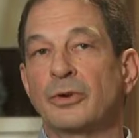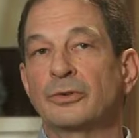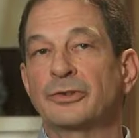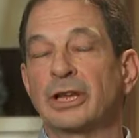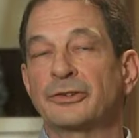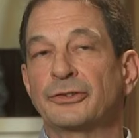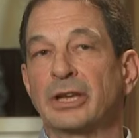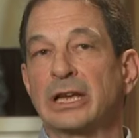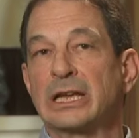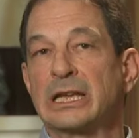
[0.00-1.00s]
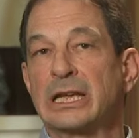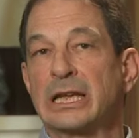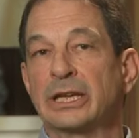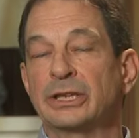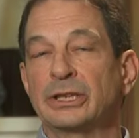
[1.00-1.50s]
process,
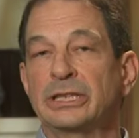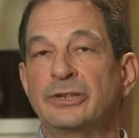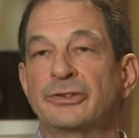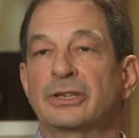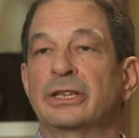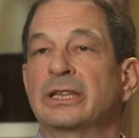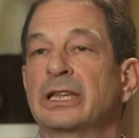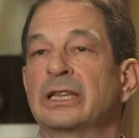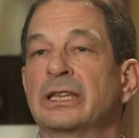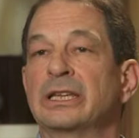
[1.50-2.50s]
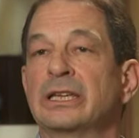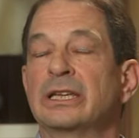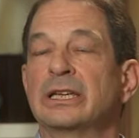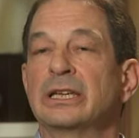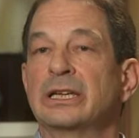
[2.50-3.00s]
at least in the